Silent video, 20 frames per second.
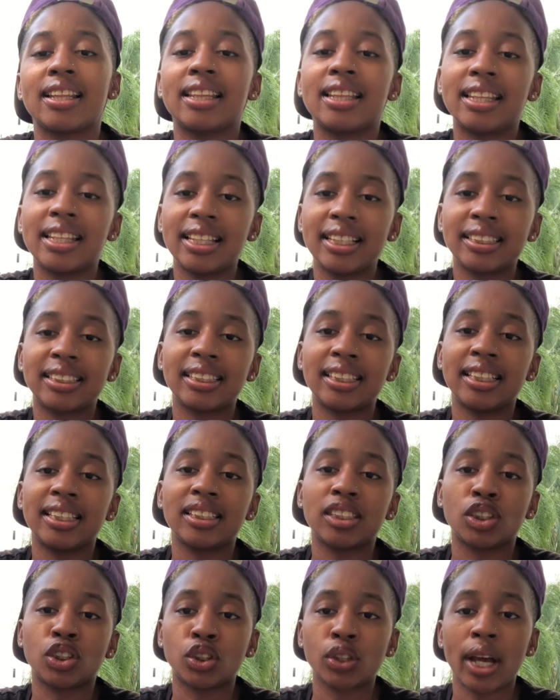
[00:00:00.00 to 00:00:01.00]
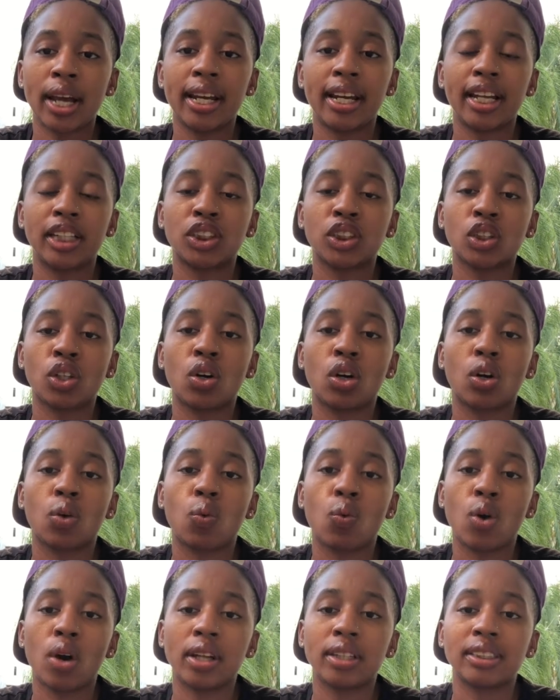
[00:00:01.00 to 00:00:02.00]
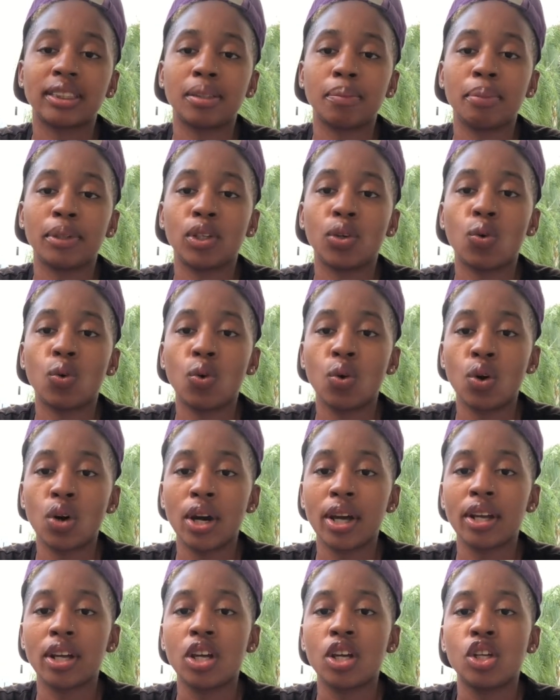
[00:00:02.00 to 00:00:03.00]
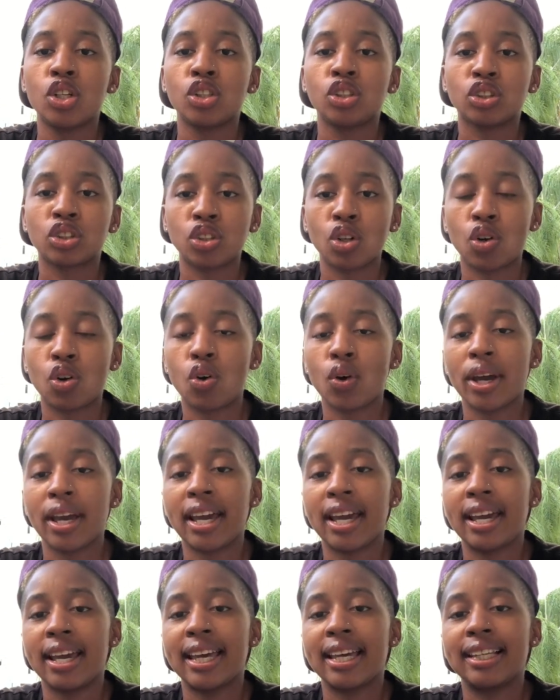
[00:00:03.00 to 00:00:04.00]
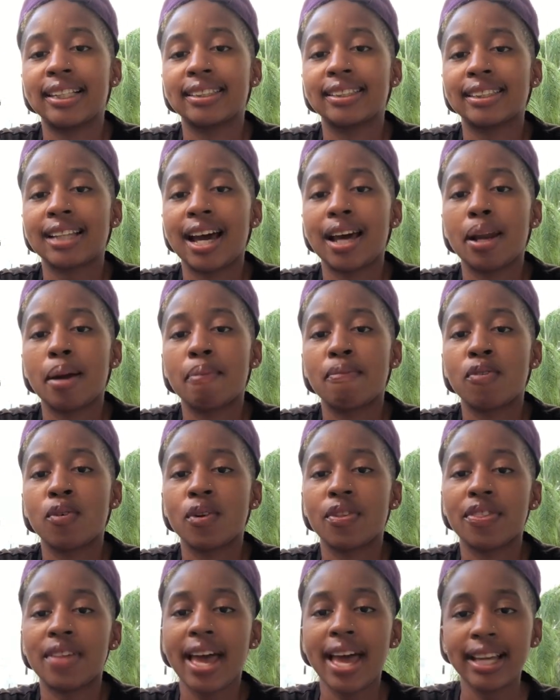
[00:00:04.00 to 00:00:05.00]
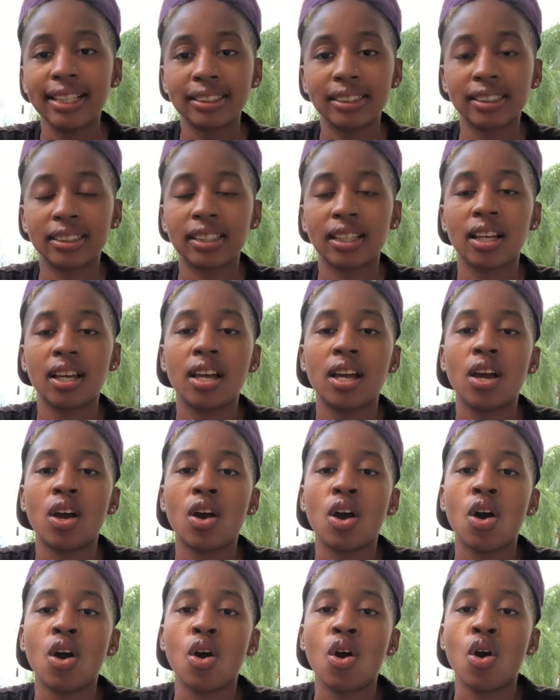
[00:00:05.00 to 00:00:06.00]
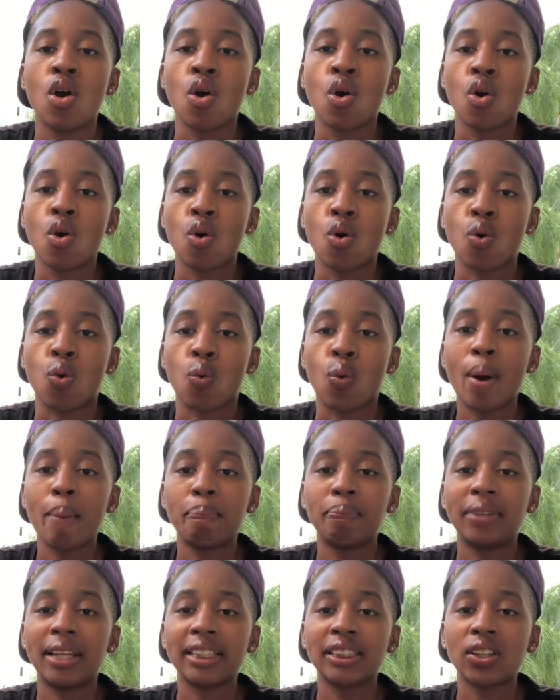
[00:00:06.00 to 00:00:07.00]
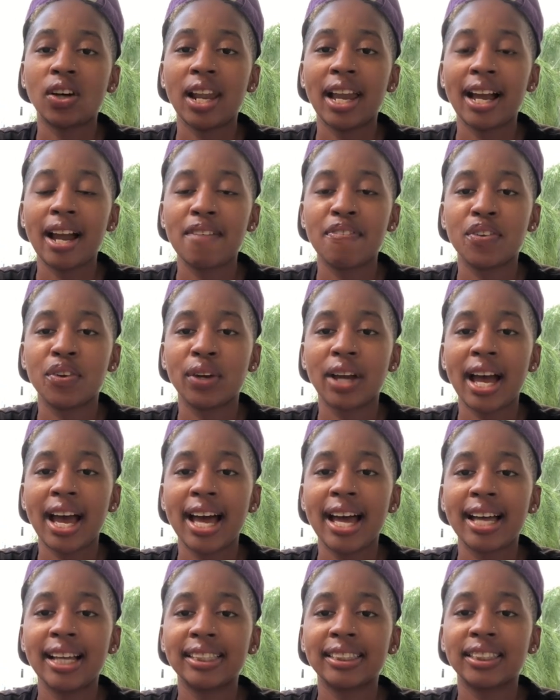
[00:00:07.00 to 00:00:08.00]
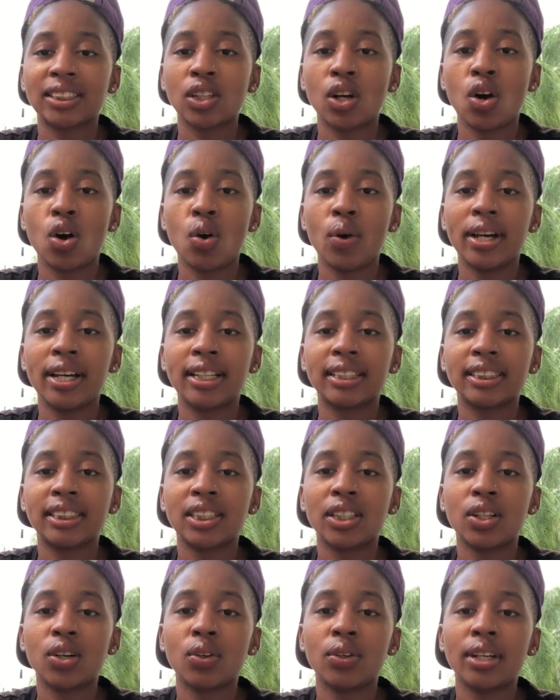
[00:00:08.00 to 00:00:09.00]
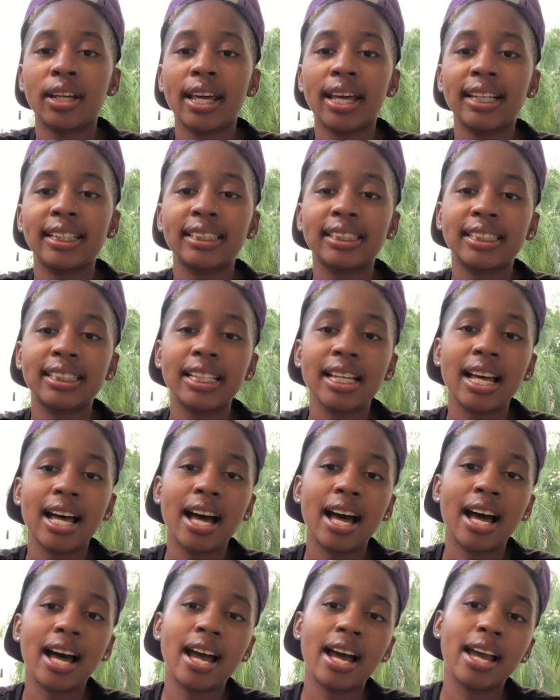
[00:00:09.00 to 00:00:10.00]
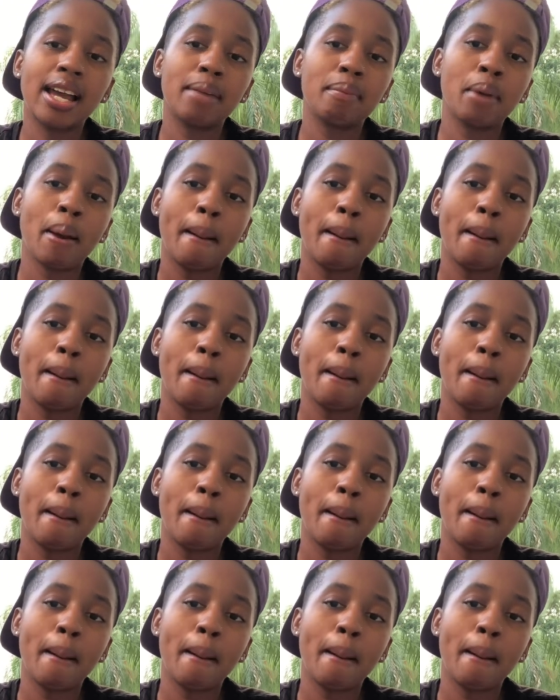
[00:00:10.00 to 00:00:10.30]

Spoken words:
this is a training that you're going to want to be on. So go ahead and sign up for that. Well, that's all I got for you guys. So until next time,